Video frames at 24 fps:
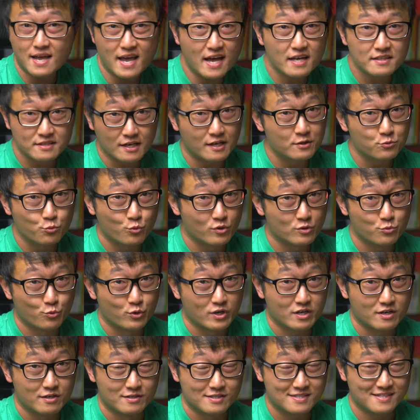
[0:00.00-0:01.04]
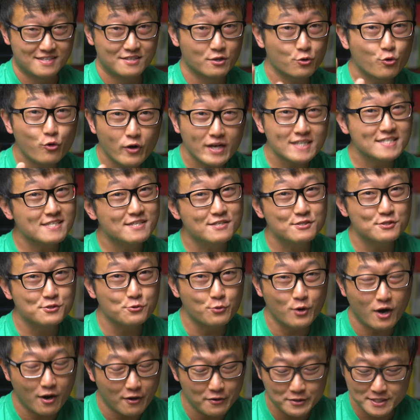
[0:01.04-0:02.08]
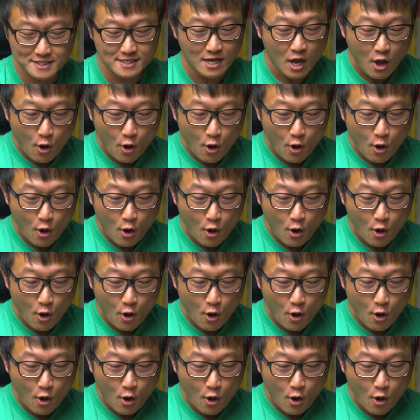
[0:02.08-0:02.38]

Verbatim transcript: and non-woodworkers. And the questions were always,